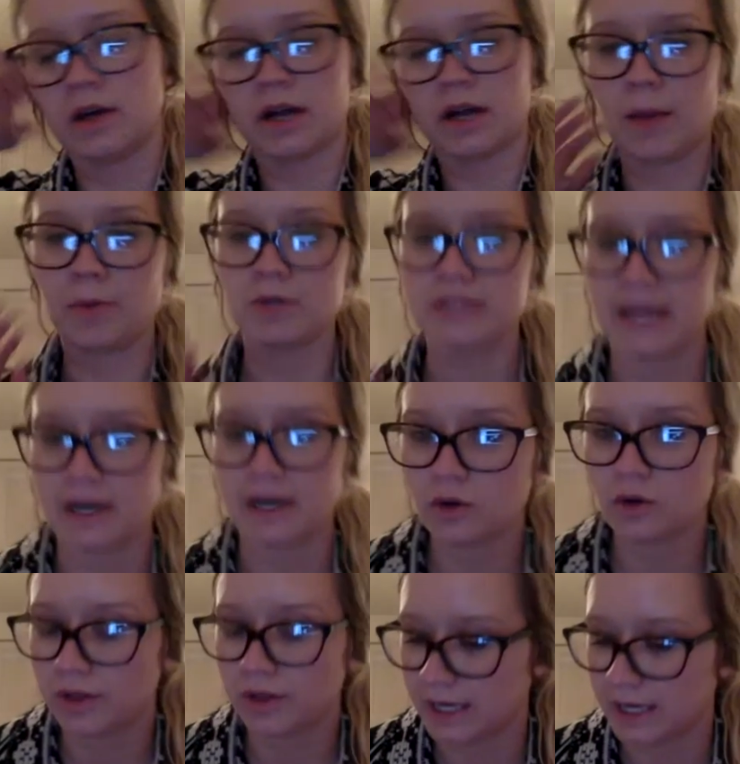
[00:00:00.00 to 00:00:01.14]
a couple
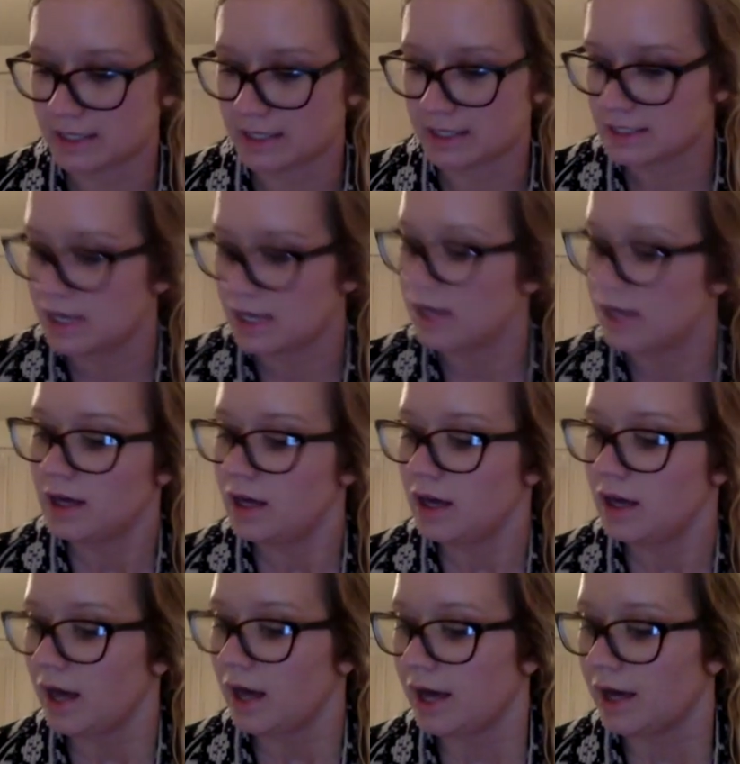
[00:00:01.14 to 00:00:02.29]
technical things.
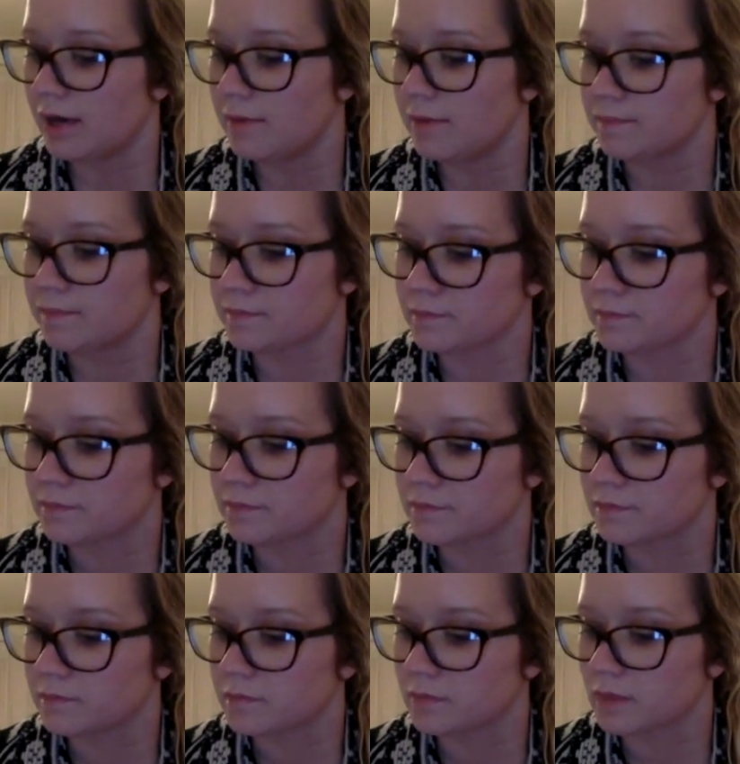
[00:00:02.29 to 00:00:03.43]

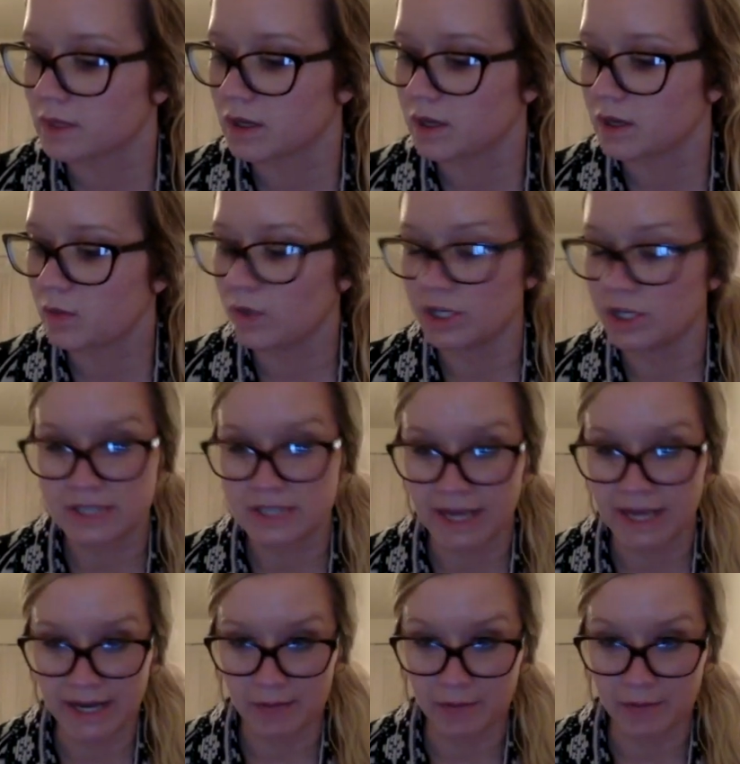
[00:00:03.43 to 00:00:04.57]
When you
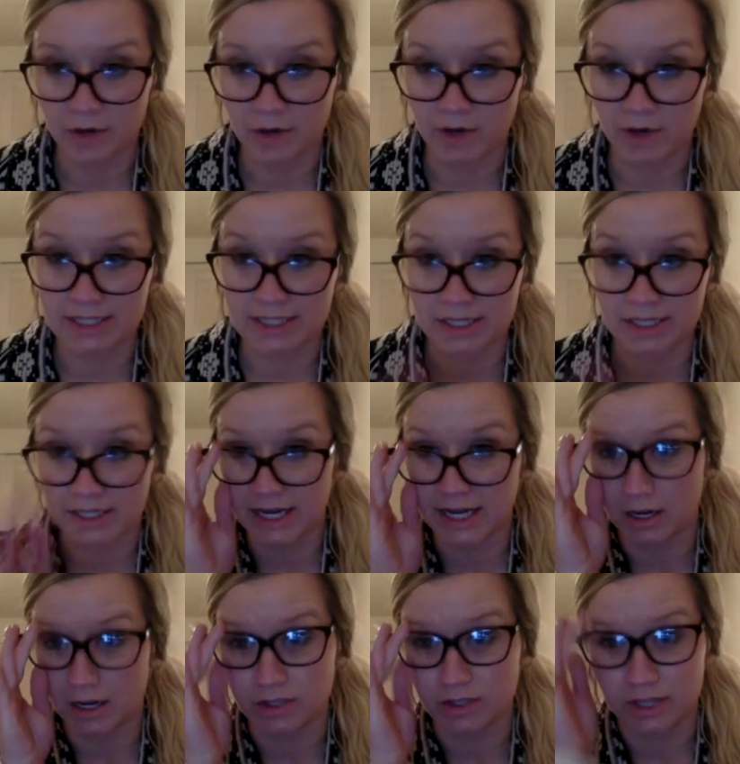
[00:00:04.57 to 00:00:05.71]
sign up, you guys can
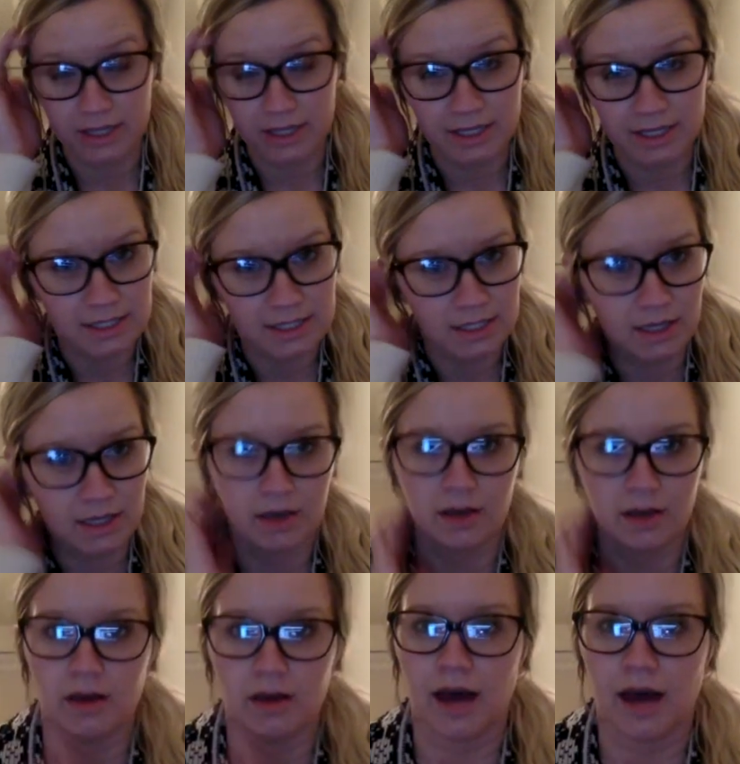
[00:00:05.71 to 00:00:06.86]
take notes on this.
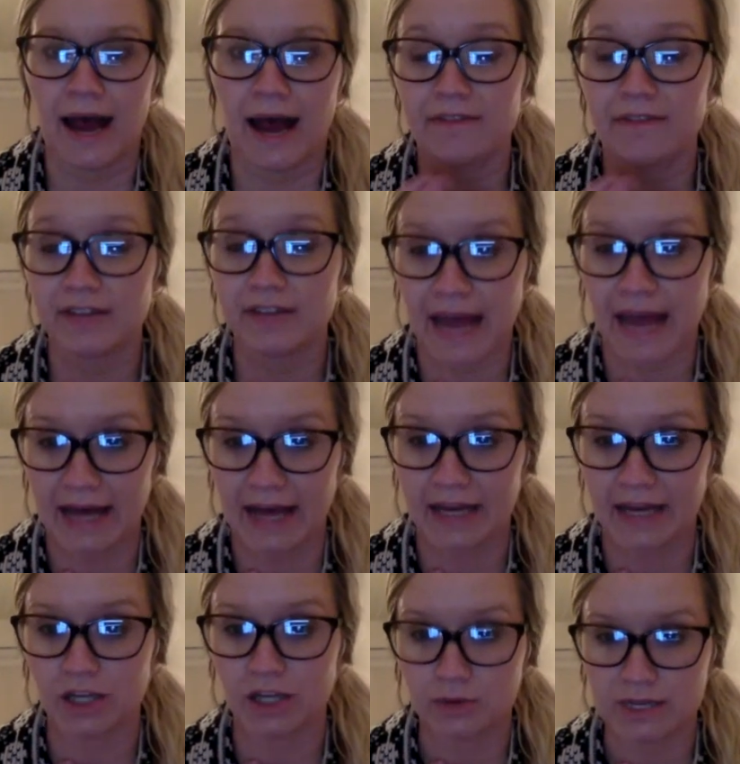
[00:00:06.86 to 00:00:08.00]
I haven't
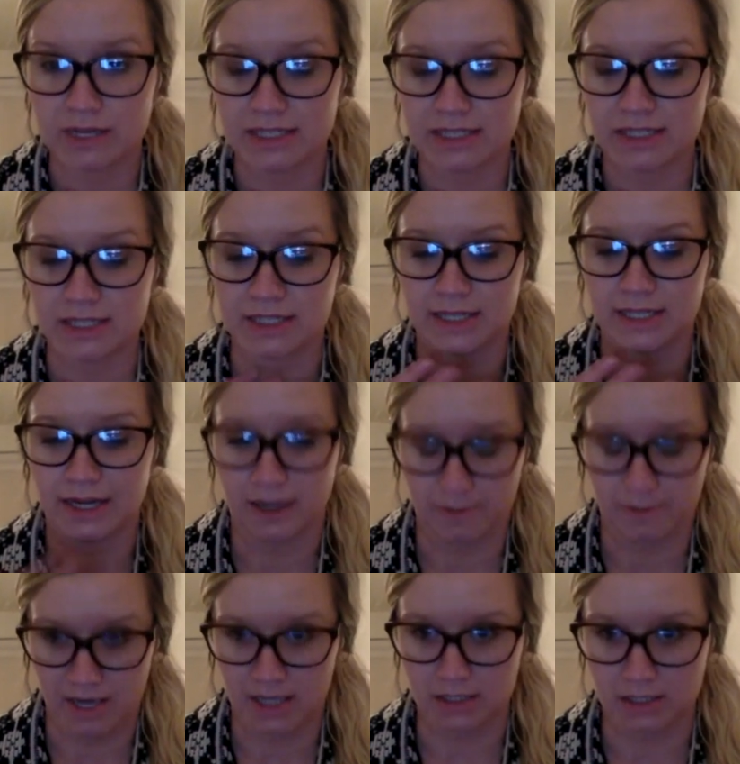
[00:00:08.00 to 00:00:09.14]
had a U.S. Latina sign up
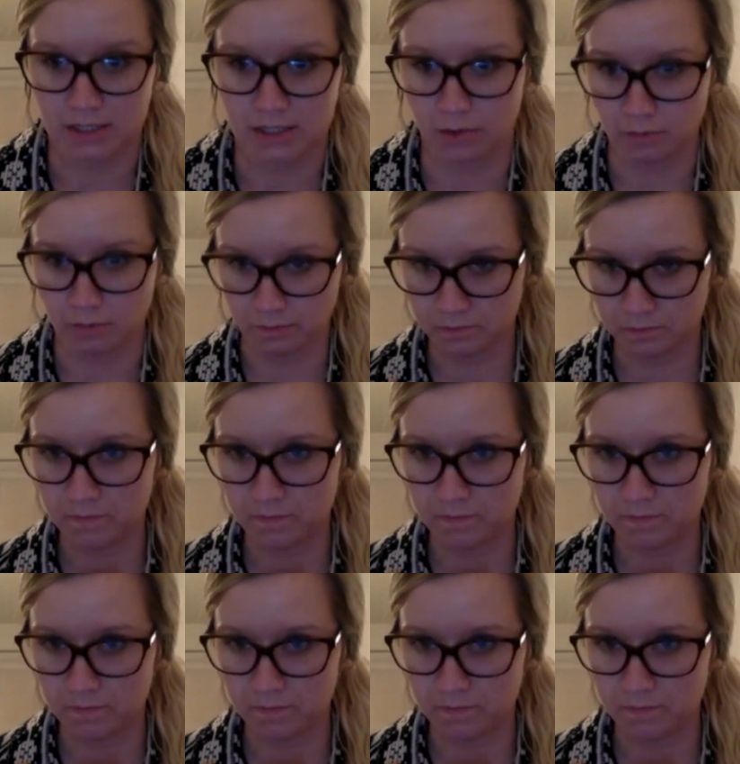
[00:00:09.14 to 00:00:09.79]
yet, so